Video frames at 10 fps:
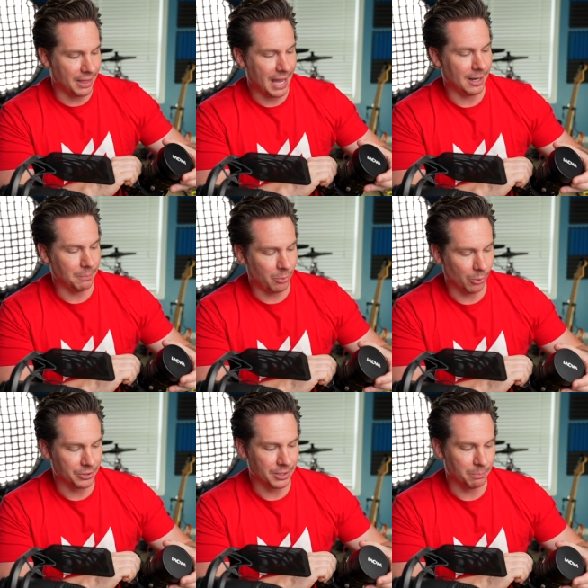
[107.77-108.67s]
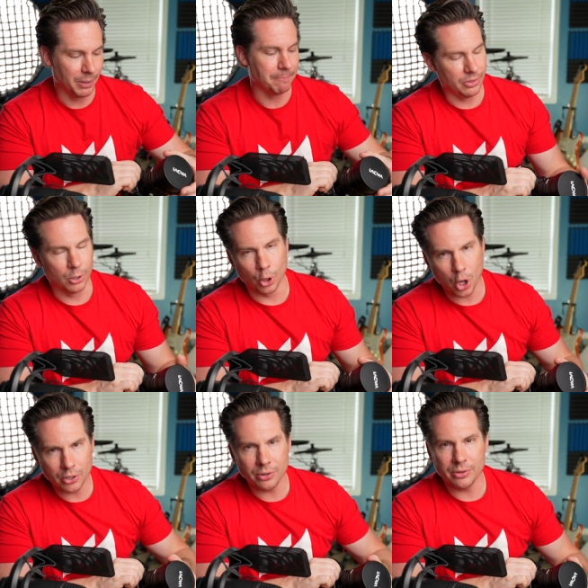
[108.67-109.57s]
that important, but the
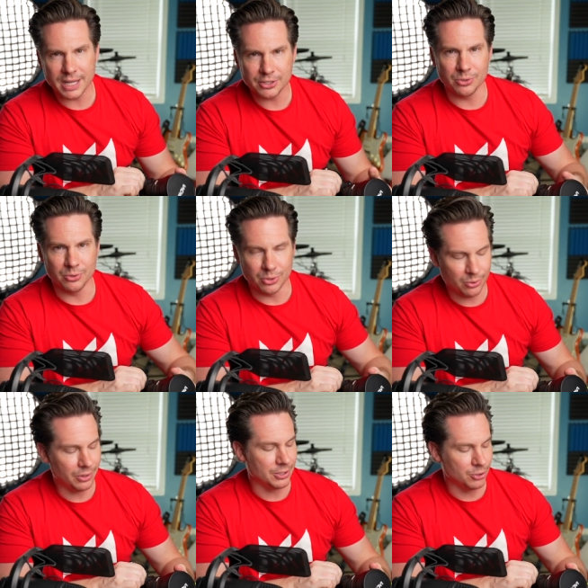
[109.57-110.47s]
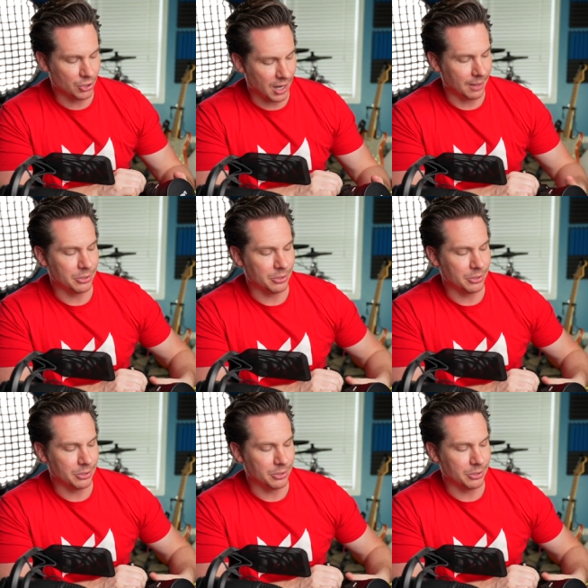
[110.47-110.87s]
longer that you do the job,